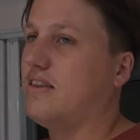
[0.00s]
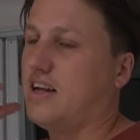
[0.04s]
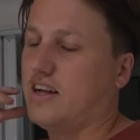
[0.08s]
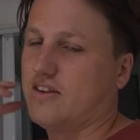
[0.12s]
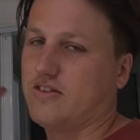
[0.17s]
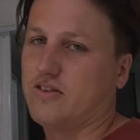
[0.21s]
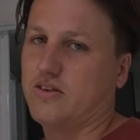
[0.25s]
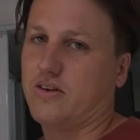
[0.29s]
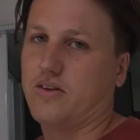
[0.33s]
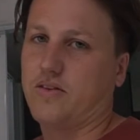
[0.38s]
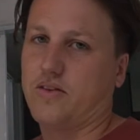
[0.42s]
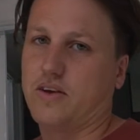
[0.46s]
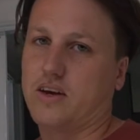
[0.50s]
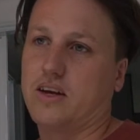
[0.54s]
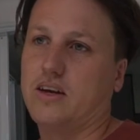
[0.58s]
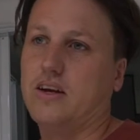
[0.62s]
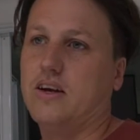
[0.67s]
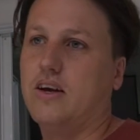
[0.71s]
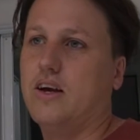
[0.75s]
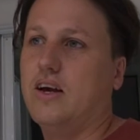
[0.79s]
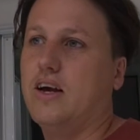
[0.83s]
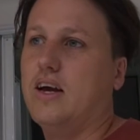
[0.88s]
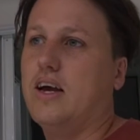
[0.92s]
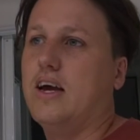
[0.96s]
That sort of thing.
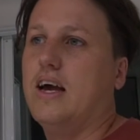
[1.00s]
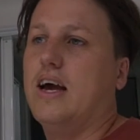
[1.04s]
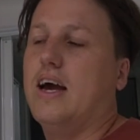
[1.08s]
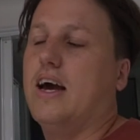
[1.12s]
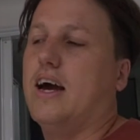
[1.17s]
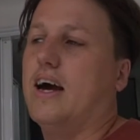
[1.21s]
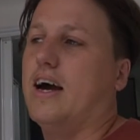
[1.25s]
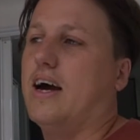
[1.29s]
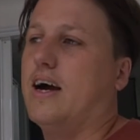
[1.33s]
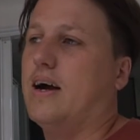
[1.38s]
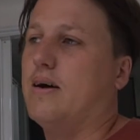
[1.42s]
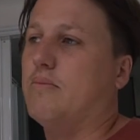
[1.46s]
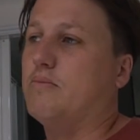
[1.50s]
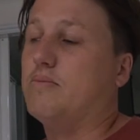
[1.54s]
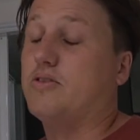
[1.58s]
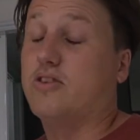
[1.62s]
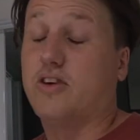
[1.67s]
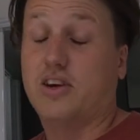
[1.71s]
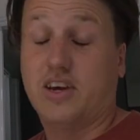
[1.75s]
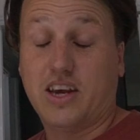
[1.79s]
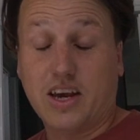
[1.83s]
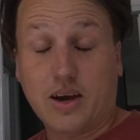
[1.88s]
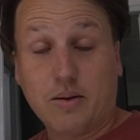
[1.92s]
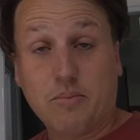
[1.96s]

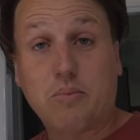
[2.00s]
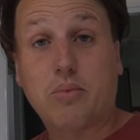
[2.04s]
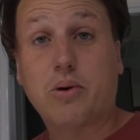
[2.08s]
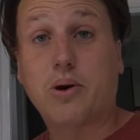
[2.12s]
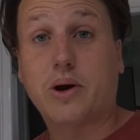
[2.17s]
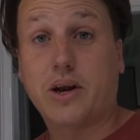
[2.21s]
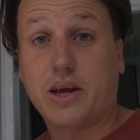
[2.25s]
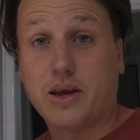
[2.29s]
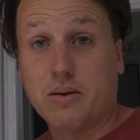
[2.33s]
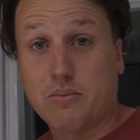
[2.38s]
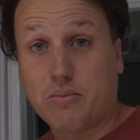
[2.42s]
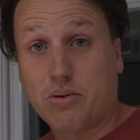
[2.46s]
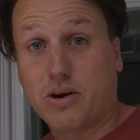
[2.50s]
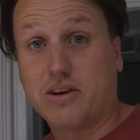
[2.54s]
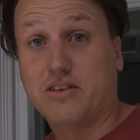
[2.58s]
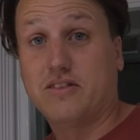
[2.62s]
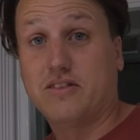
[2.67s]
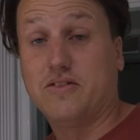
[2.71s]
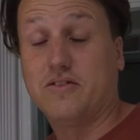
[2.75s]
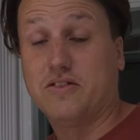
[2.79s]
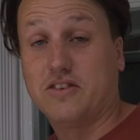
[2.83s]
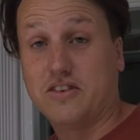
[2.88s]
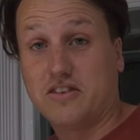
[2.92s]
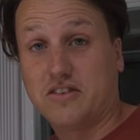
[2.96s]
So yeah, pretty
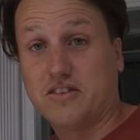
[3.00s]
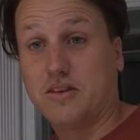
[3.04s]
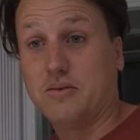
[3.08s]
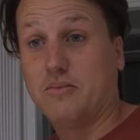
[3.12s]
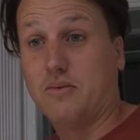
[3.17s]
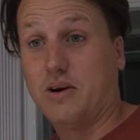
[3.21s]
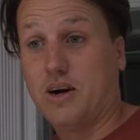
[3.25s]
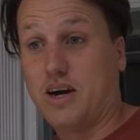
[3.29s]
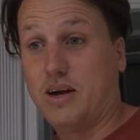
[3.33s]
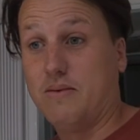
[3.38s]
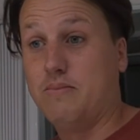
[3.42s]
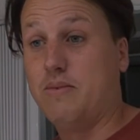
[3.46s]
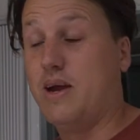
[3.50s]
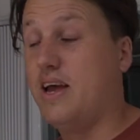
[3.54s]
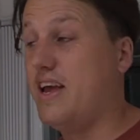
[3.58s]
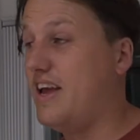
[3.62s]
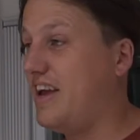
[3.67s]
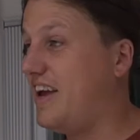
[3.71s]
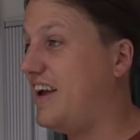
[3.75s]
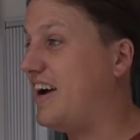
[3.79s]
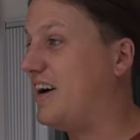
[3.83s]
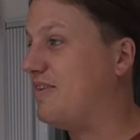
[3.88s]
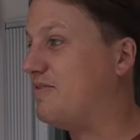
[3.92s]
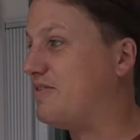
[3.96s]
impressive system. I'm
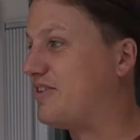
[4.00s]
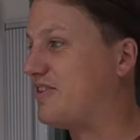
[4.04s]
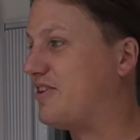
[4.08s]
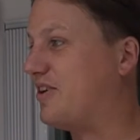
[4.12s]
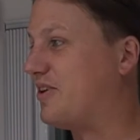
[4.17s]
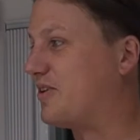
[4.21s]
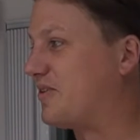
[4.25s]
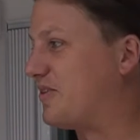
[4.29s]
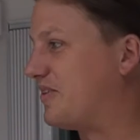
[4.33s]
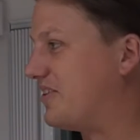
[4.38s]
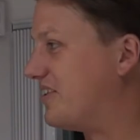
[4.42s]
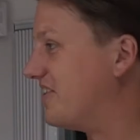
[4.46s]
stoked with